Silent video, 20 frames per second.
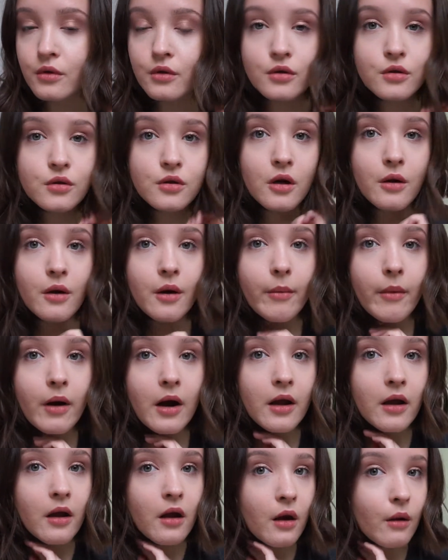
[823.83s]
So I
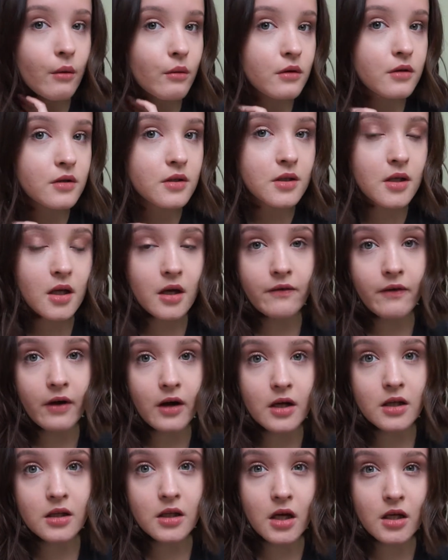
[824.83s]
might go and see if I
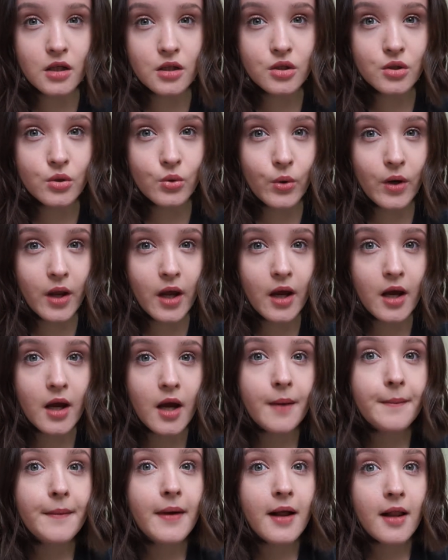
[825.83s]
can like sort it.
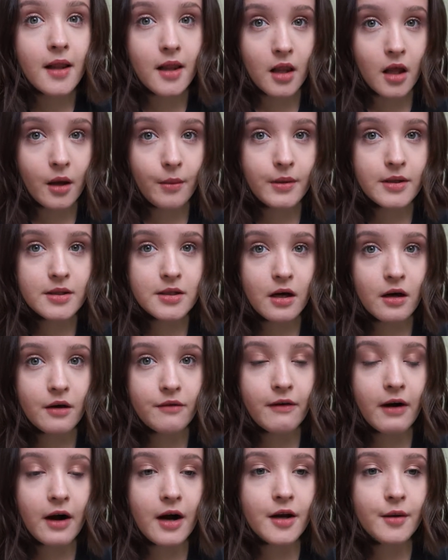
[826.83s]
A little bit
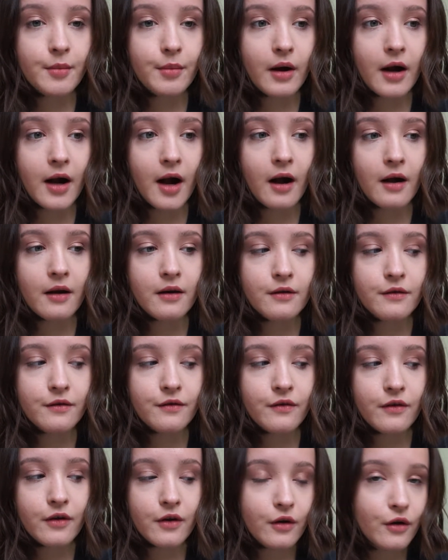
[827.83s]
terrified, but I kind
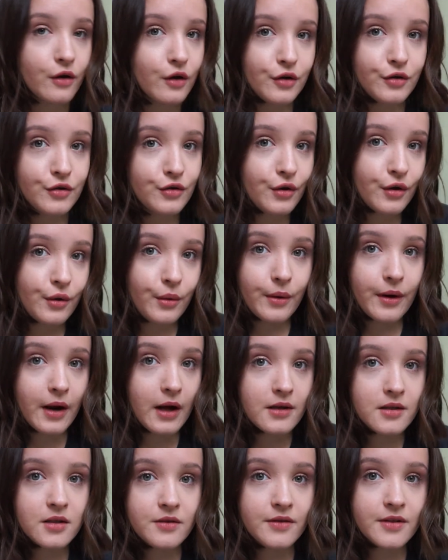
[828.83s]
of don't know what
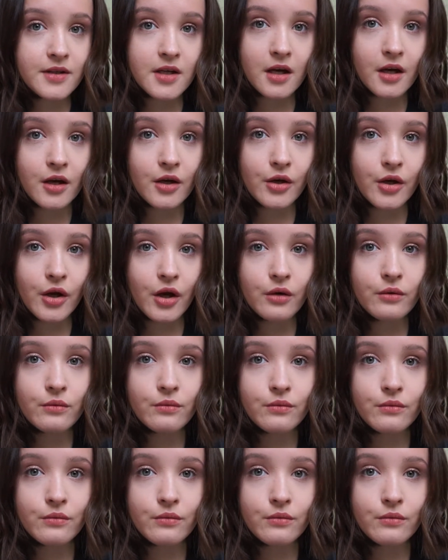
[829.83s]
else there is I can do.